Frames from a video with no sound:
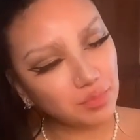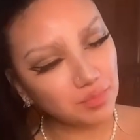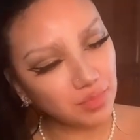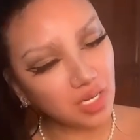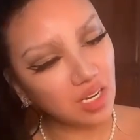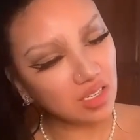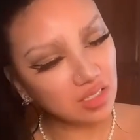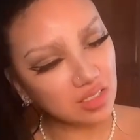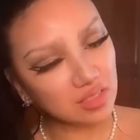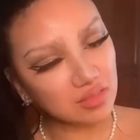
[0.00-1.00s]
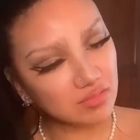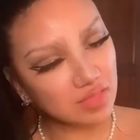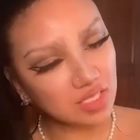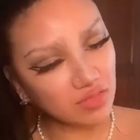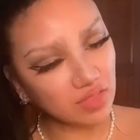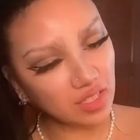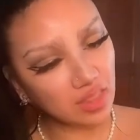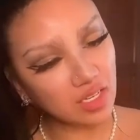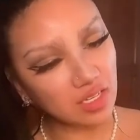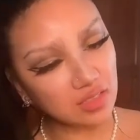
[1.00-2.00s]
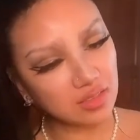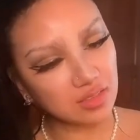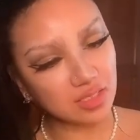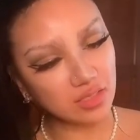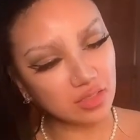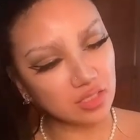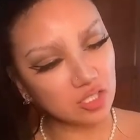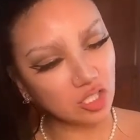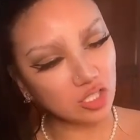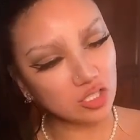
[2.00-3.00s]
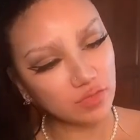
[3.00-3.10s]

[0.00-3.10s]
plug and stuff like that, so you can charge your